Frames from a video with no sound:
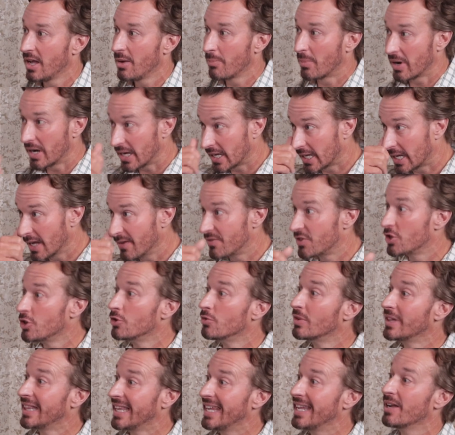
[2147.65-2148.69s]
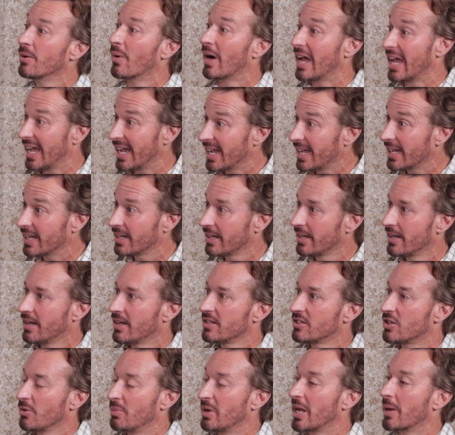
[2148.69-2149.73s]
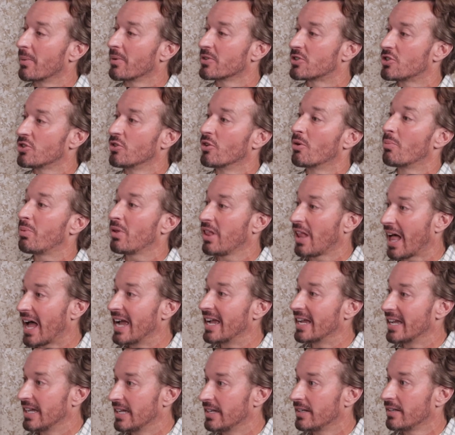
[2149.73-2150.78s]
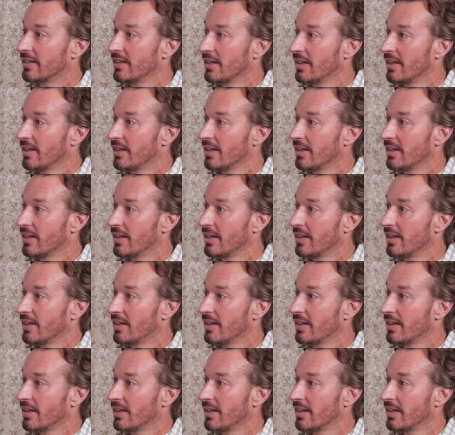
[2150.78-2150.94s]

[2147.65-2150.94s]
but it gives you leeway to be able to apply it